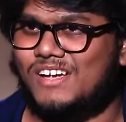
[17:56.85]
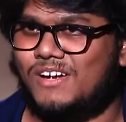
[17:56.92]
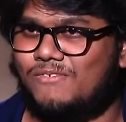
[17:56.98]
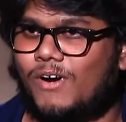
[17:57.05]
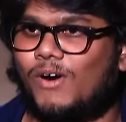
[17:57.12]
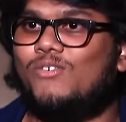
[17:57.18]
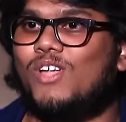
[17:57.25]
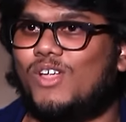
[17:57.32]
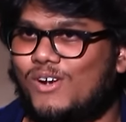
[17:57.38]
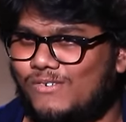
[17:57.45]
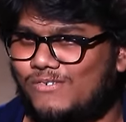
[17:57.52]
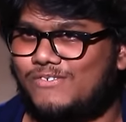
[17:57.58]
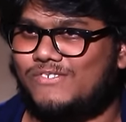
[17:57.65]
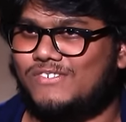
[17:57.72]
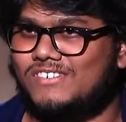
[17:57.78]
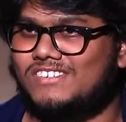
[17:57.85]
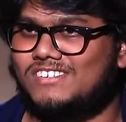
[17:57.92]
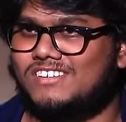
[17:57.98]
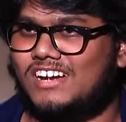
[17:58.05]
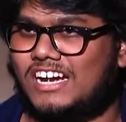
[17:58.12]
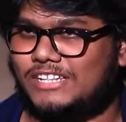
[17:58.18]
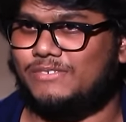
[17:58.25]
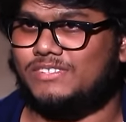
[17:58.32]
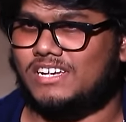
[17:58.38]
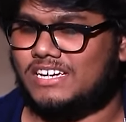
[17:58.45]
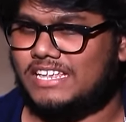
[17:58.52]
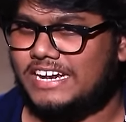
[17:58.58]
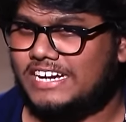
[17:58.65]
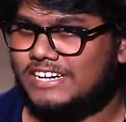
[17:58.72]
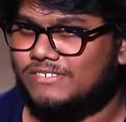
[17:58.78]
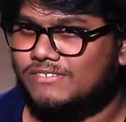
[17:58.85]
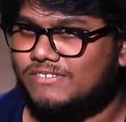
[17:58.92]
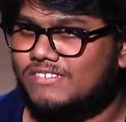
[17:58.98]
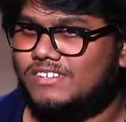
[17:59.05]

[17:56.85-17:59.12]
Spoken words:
founder of Advaita Creative